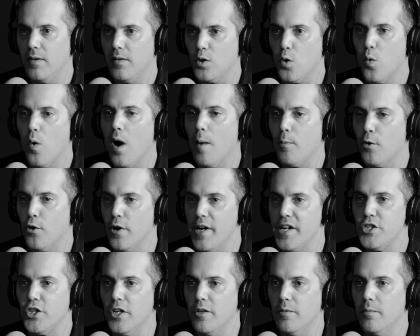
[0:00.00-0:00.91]

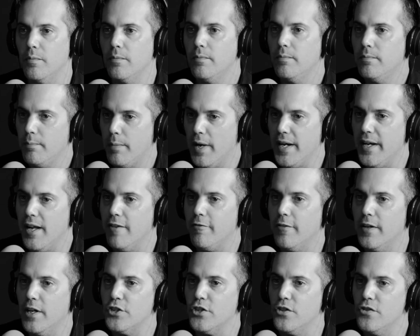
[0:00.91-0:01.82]
cooperation by
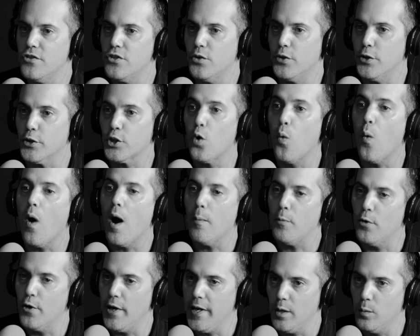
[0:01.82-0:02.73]
definition. So you're
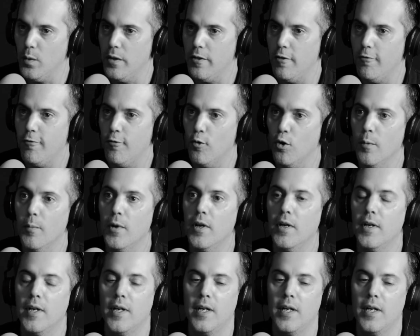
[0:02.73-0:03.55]
cooperating with the form.